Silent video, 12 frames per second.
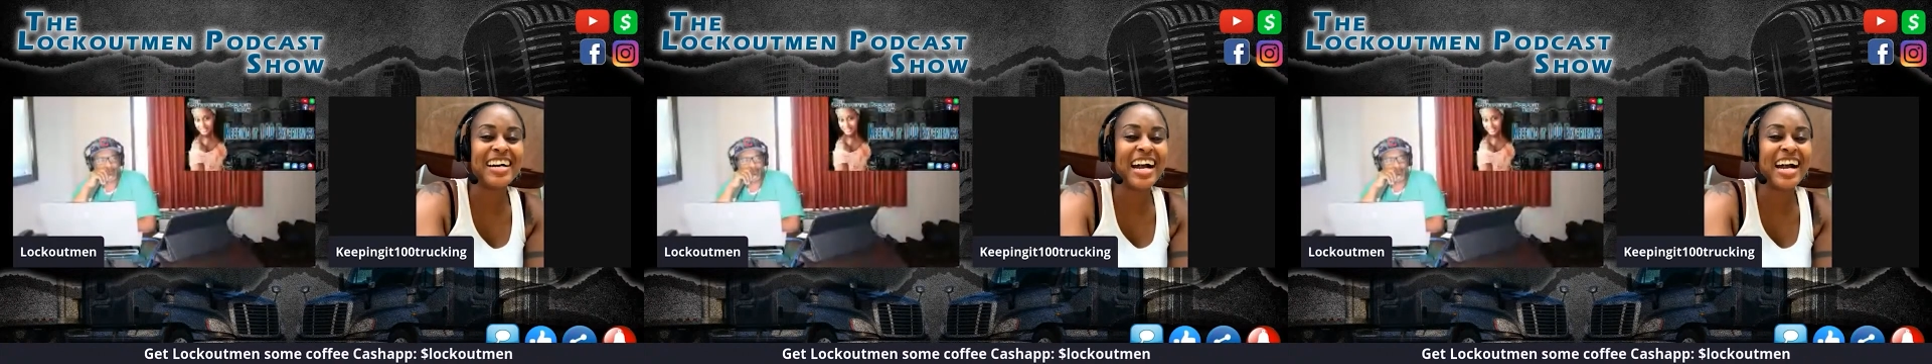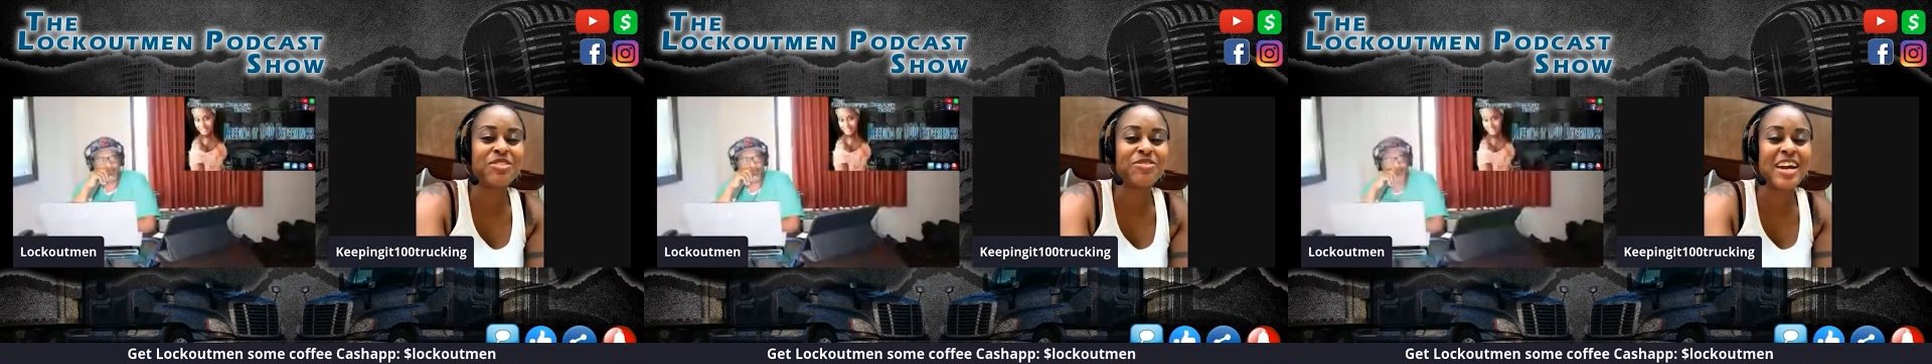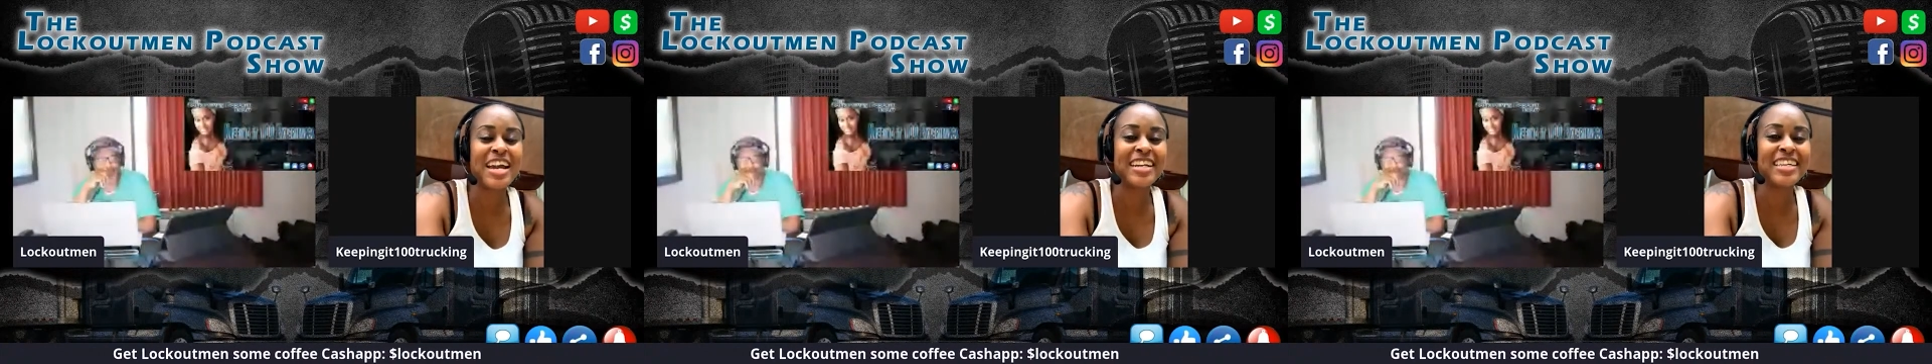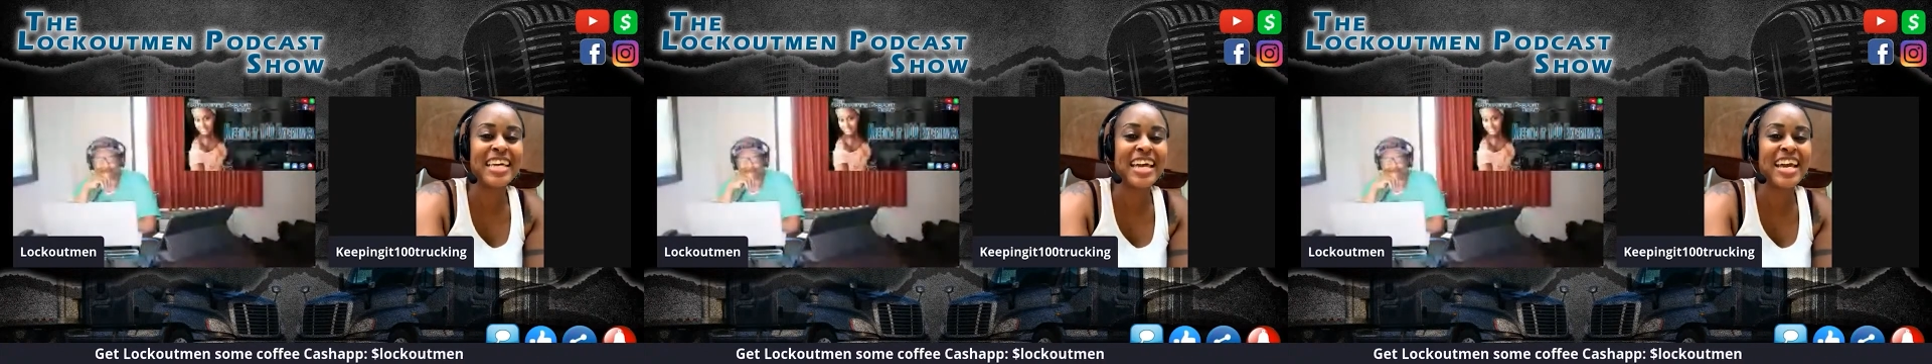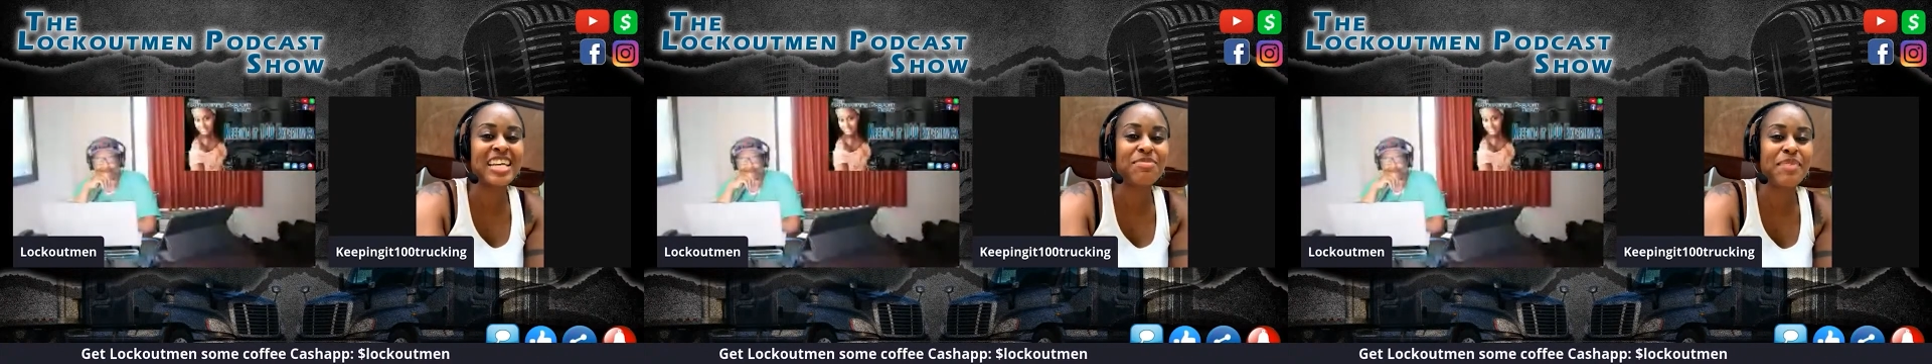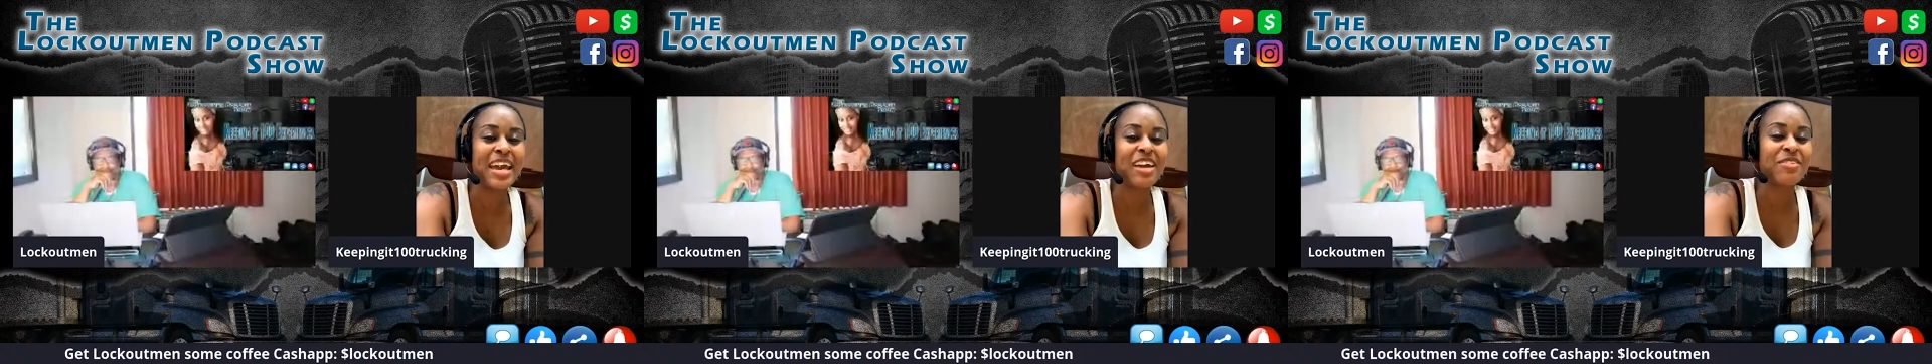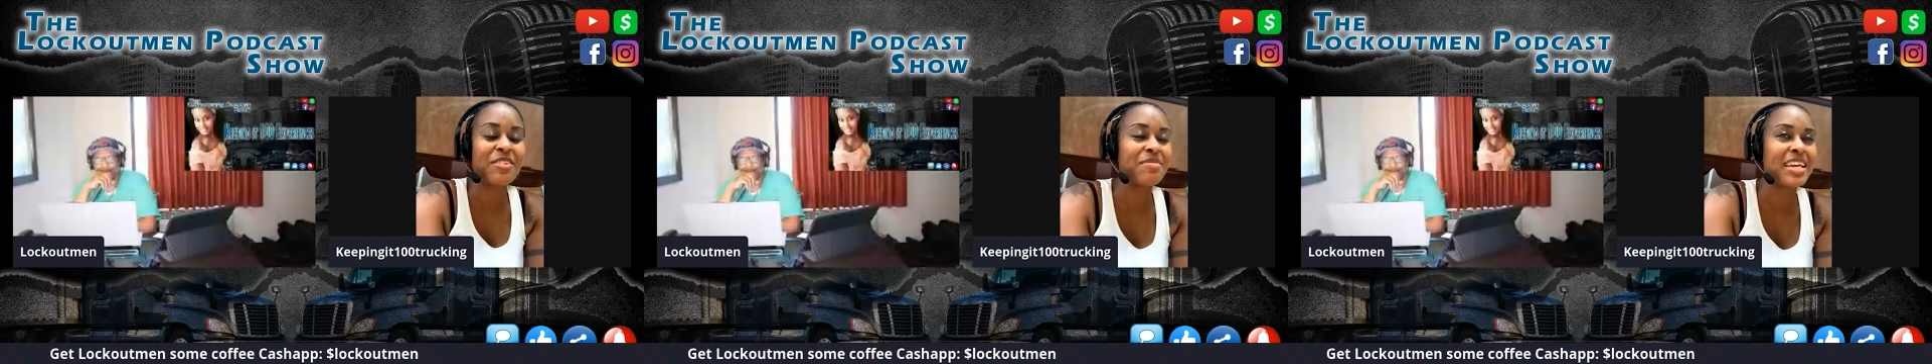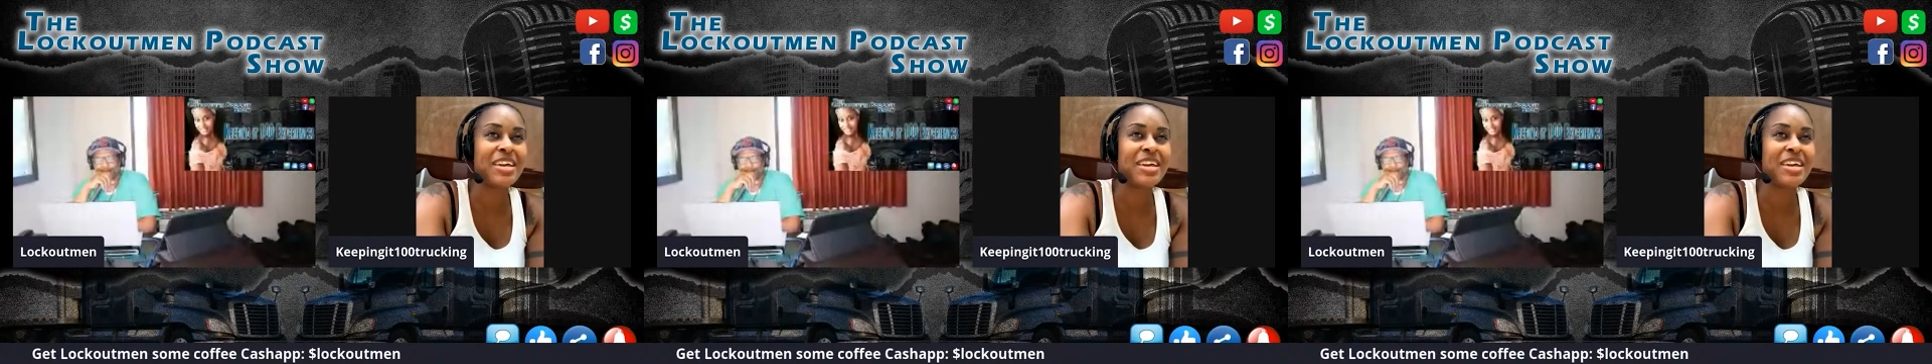I was fighting his ass back from